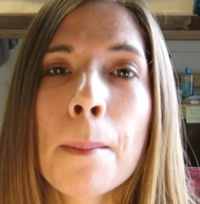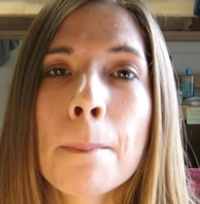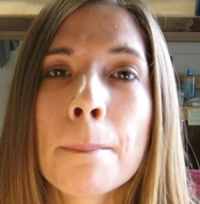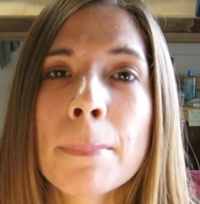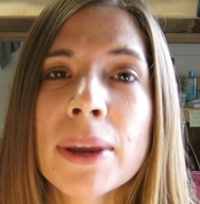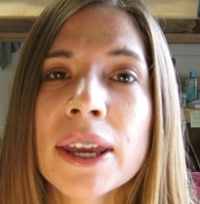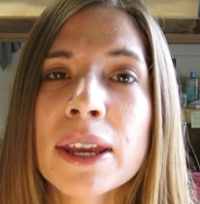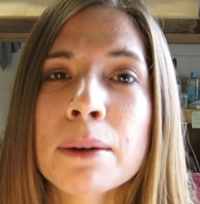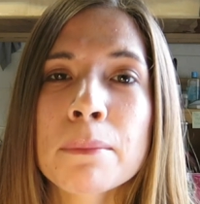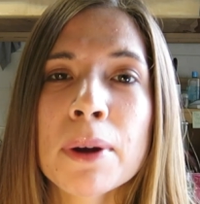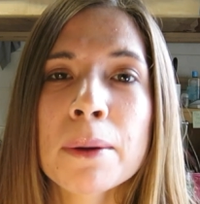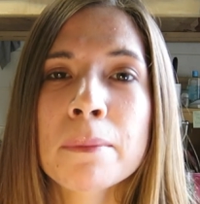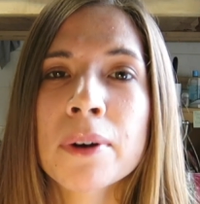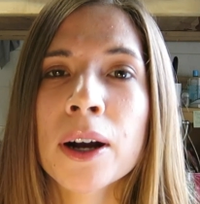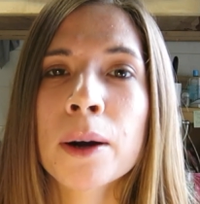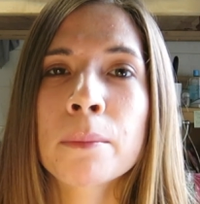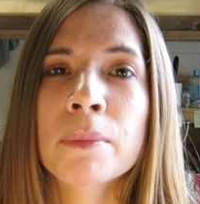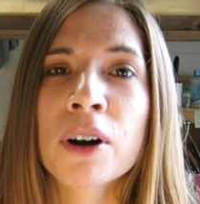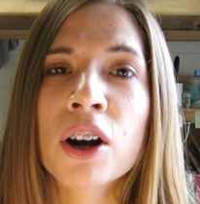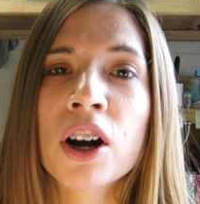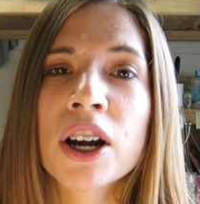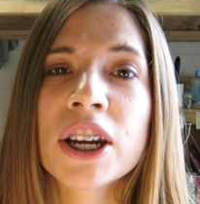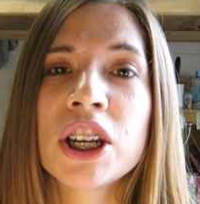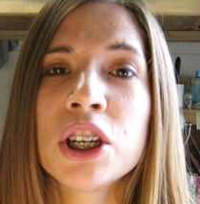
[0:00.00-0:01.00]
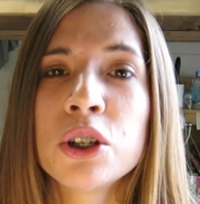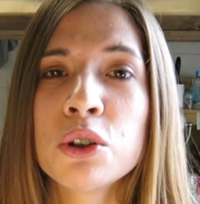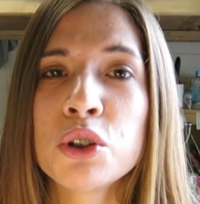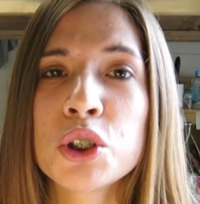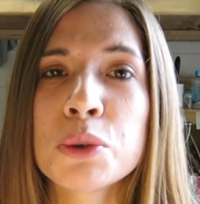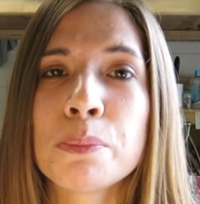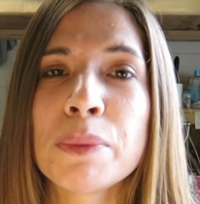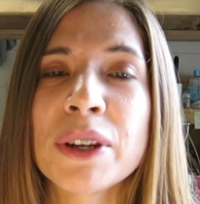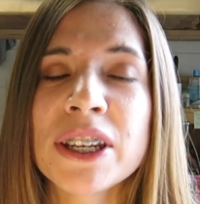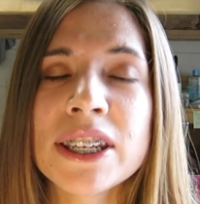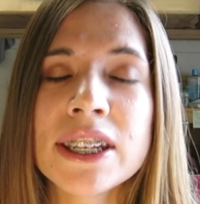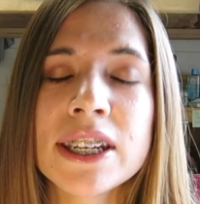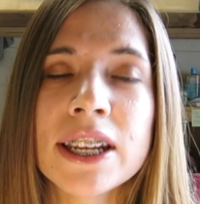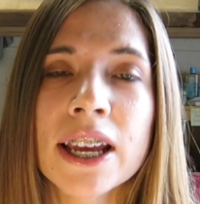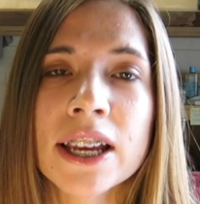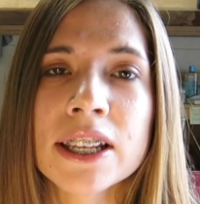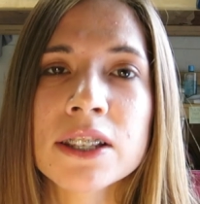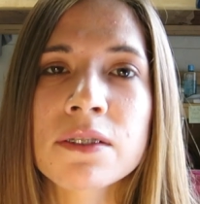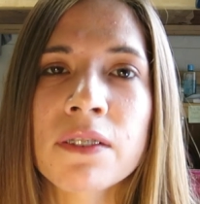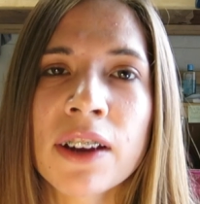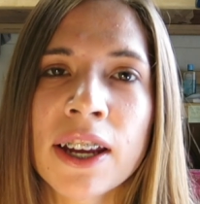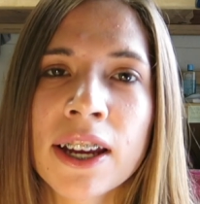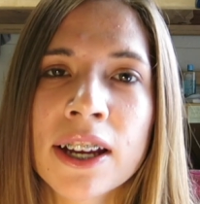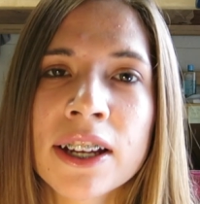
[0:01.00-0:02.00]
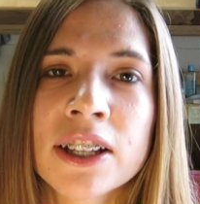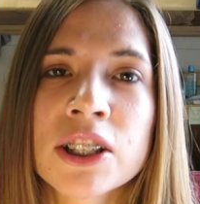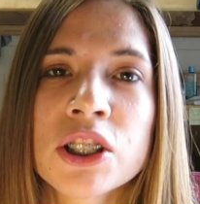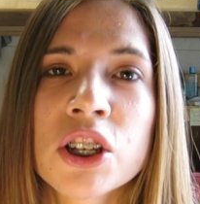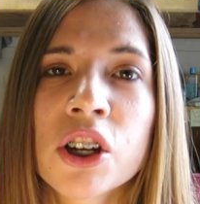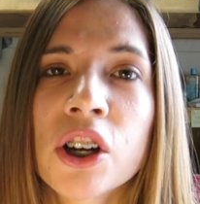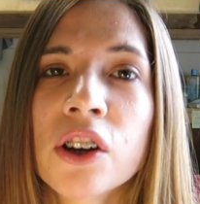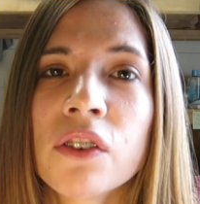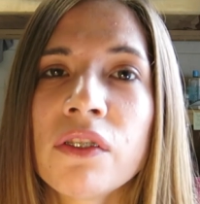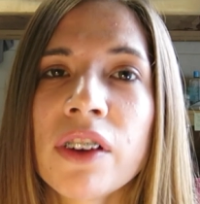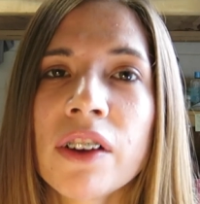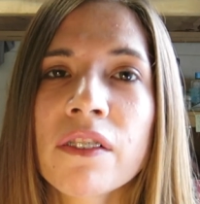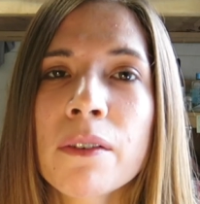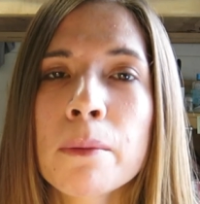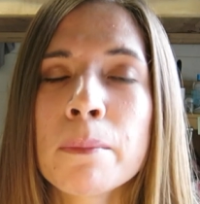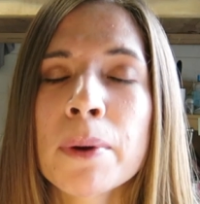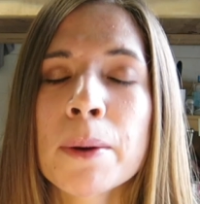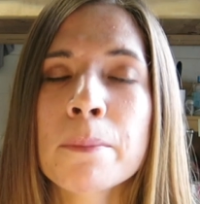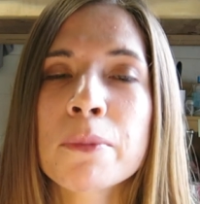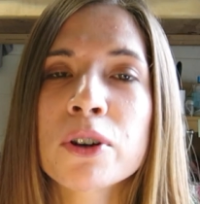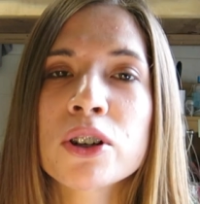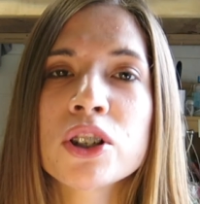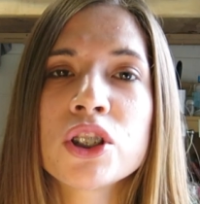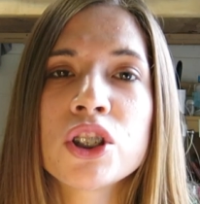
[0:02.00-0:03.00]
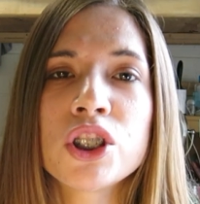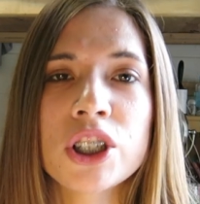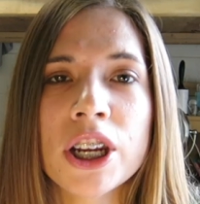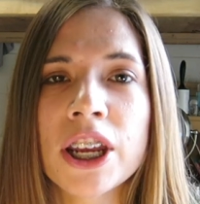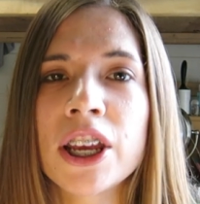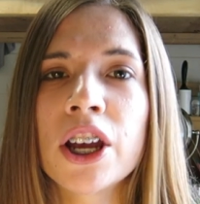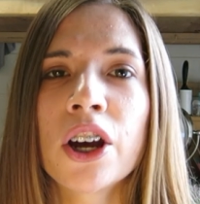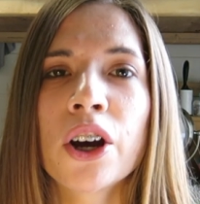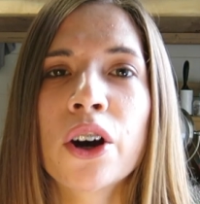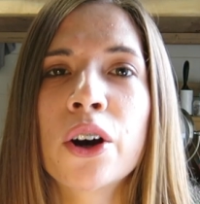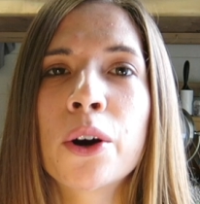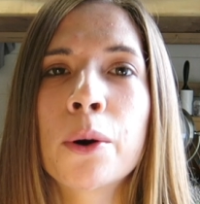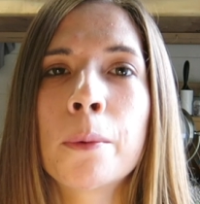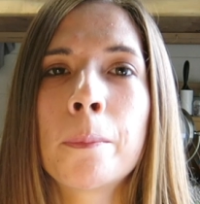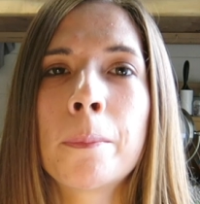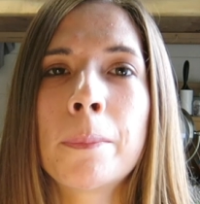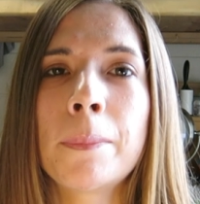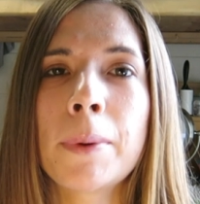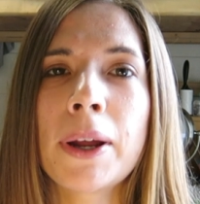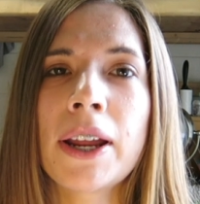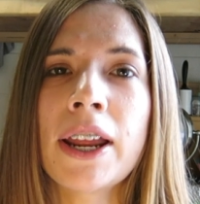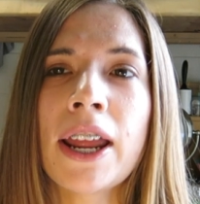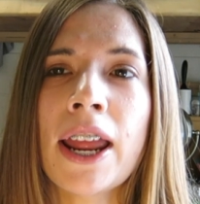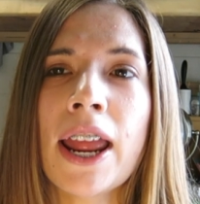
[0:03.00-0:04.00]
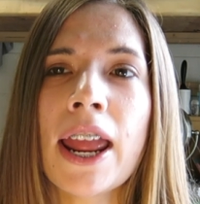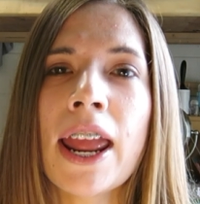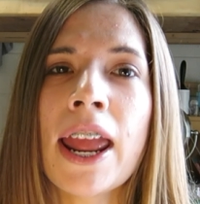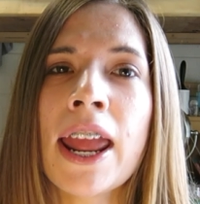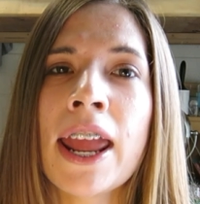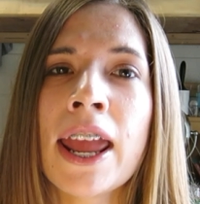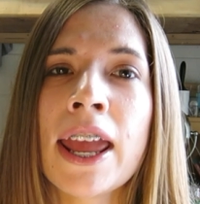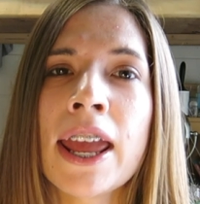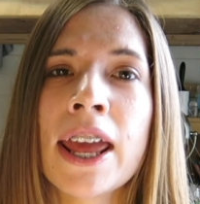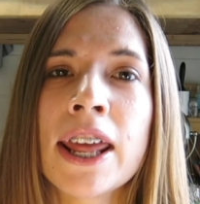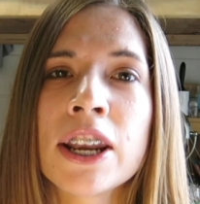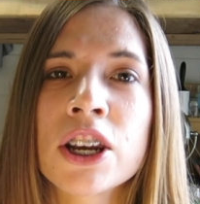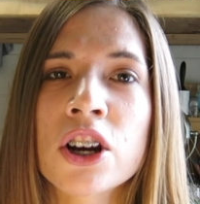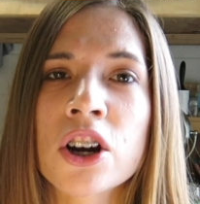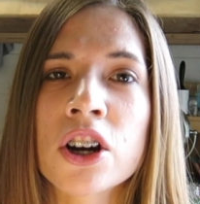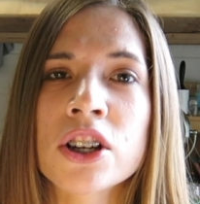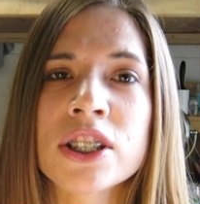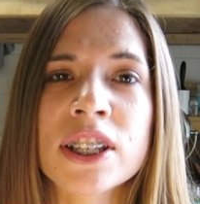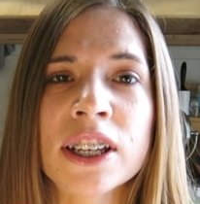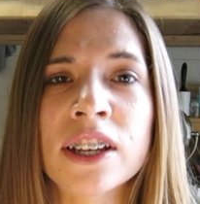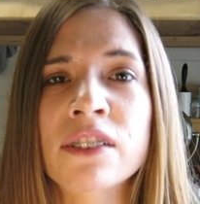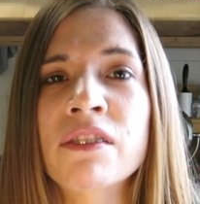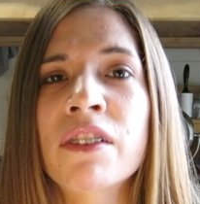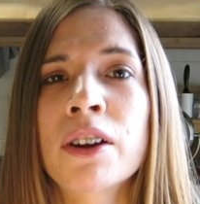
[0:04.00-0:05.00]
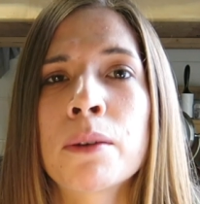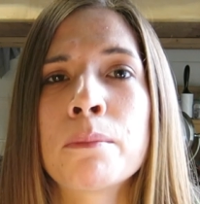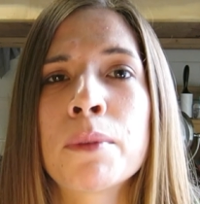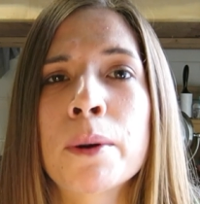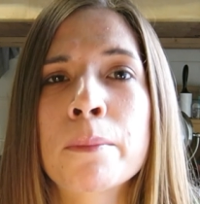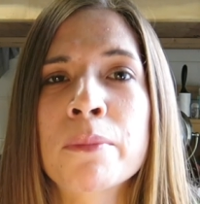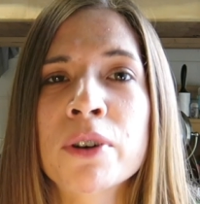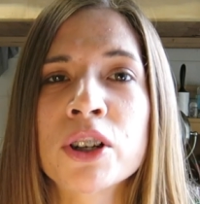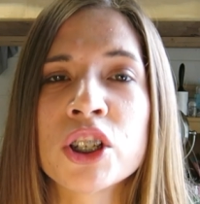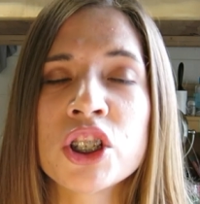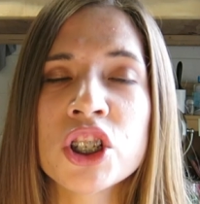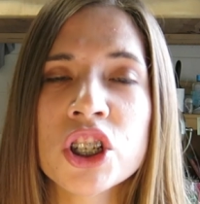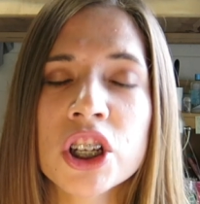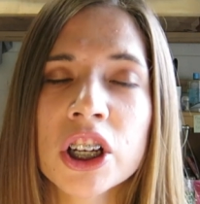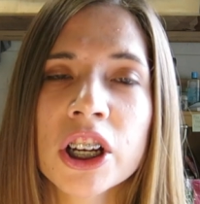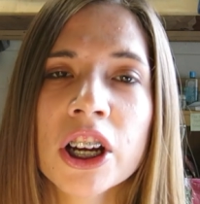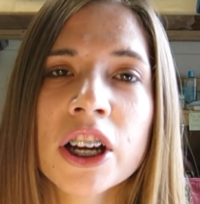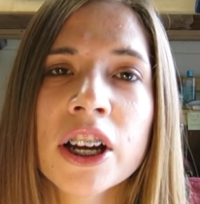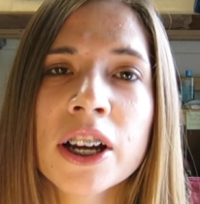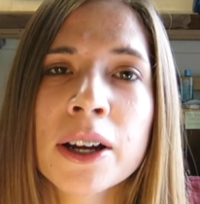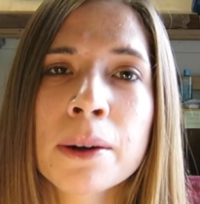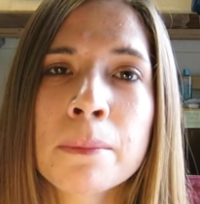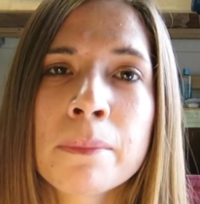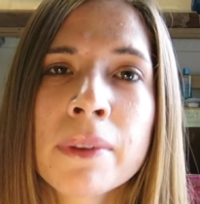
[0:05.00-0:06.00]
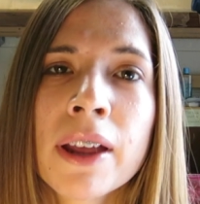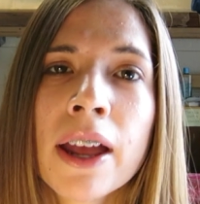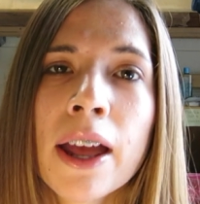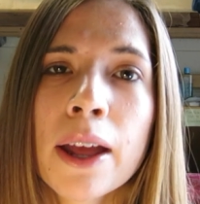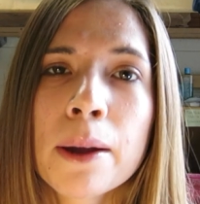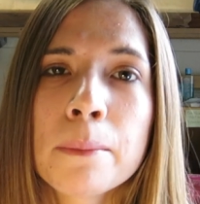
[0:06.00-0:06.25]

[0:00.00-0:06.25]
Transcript: me and my mom are huge BTS fans. Her favorite member is J-Hope, and her second favorite member is Suga.